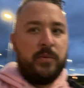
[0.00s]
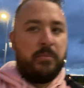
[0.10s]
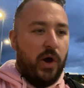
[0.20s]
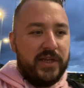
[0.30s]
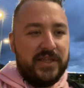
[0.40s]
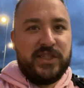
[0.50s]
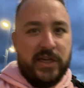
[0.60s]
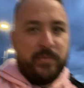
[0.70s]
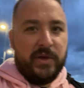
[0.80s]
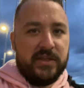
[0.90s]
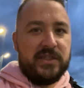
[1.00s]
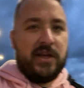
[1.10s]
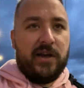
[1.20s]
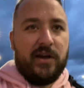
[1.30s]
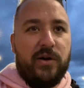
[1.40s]
buys cheapest
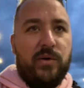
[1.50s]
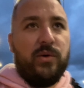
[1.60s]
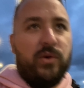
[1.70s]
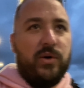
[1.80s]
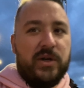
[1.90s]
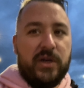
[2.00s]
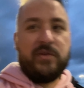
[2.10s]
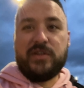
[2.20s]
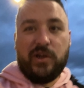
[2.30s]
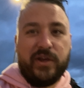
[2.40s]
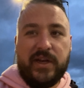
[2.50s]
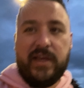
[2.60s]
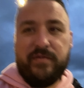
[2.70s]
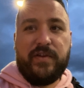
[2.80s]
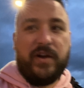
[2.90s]
car or goes to look at it
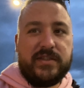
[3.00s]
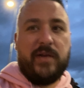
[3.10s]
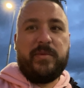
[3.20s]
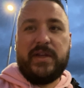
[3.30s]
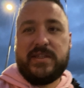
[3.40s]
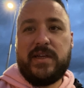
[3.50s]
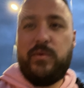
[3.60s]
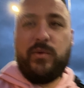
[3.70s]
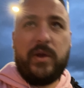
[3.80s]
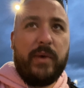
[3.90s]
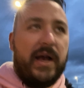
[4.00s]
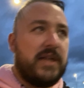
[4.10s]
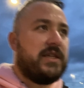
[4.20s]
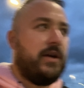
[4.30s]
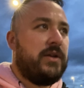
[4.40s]
and fucks up and has to come all the way back. So